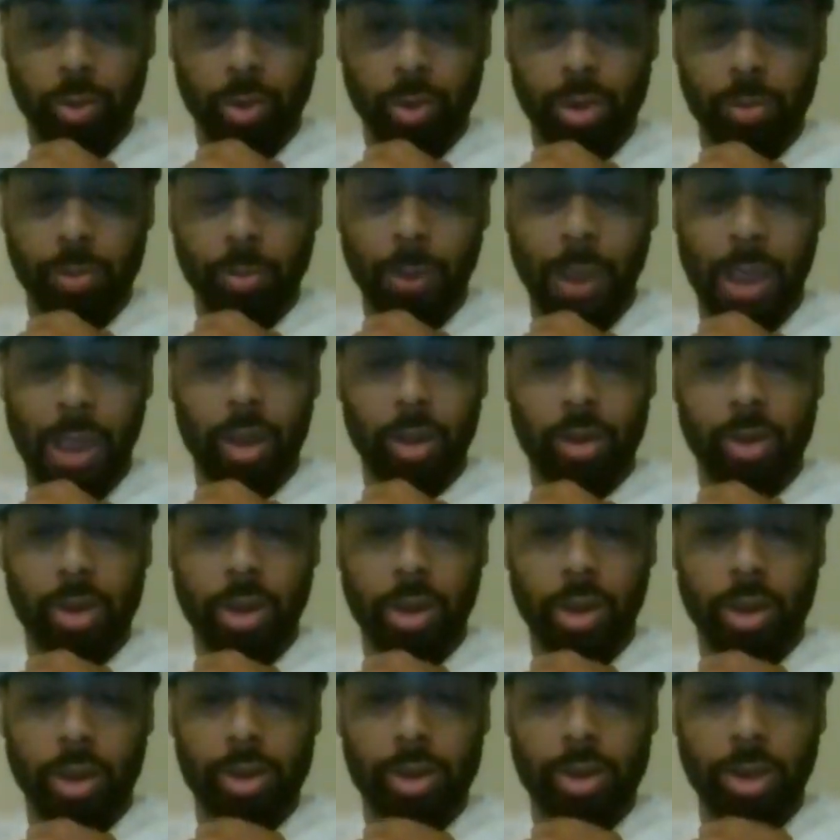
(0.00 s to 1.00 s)
was
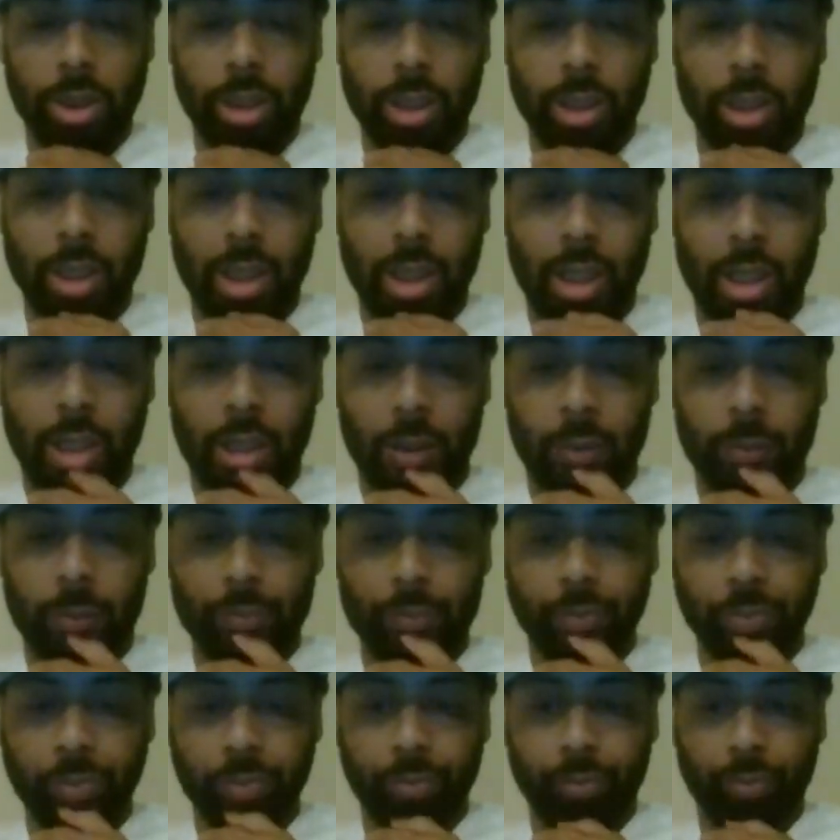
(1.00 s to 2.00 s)
politics, and
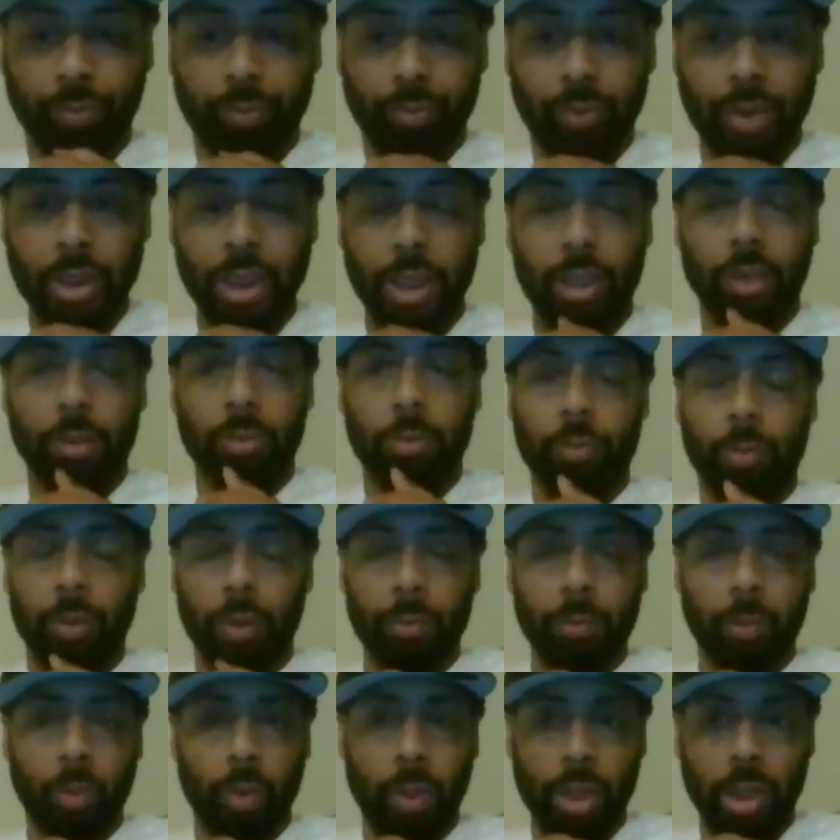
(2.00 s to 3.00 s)

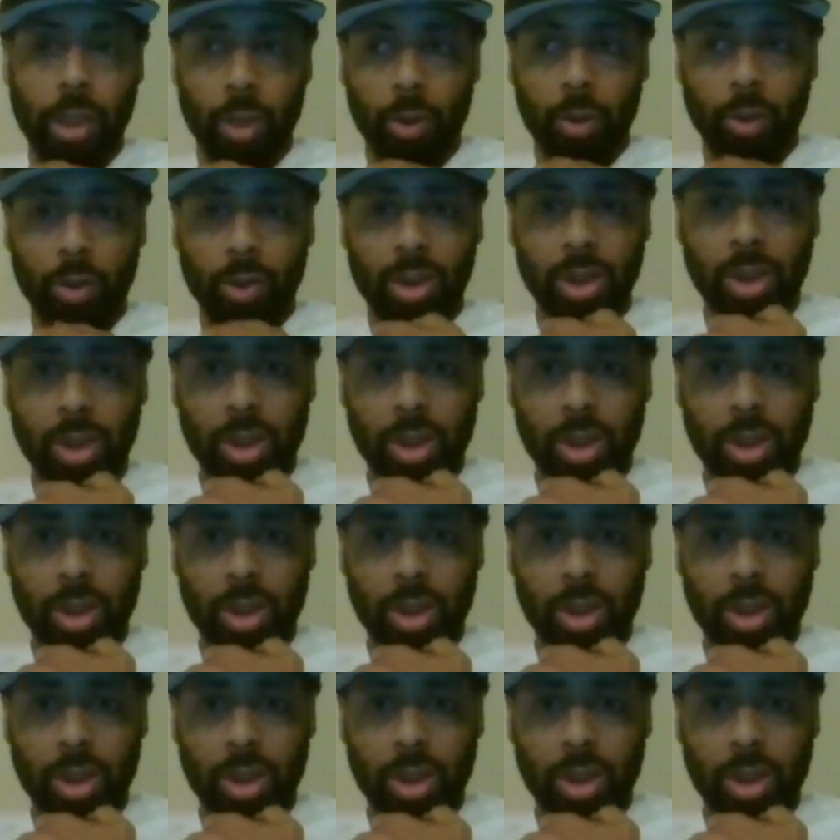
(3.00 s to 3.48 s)
but Burrell